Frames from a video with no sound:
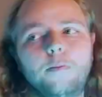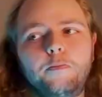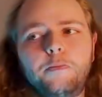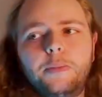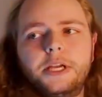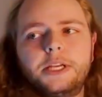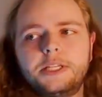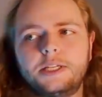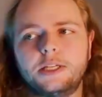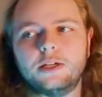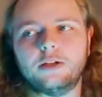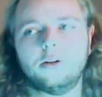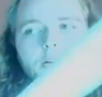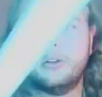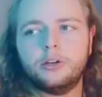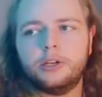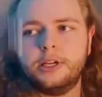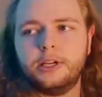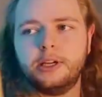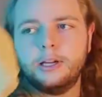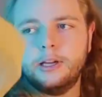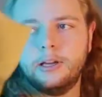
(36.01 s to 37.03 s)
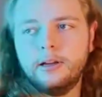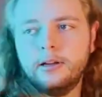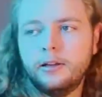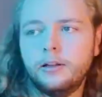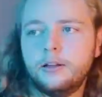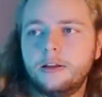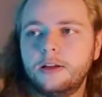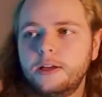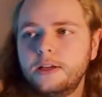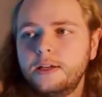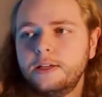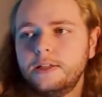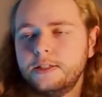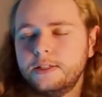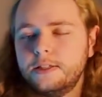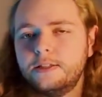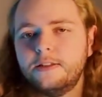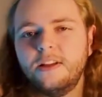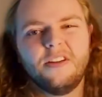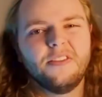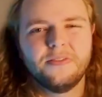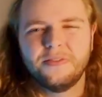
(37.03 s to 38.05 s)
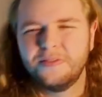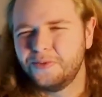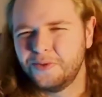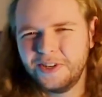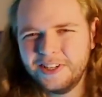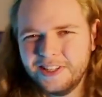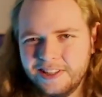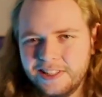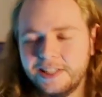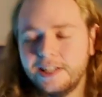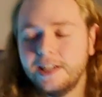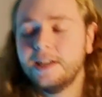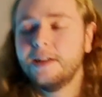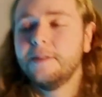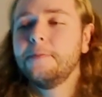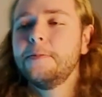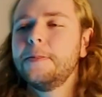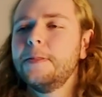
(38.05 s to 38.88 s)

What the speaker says: basic looking stuff, really.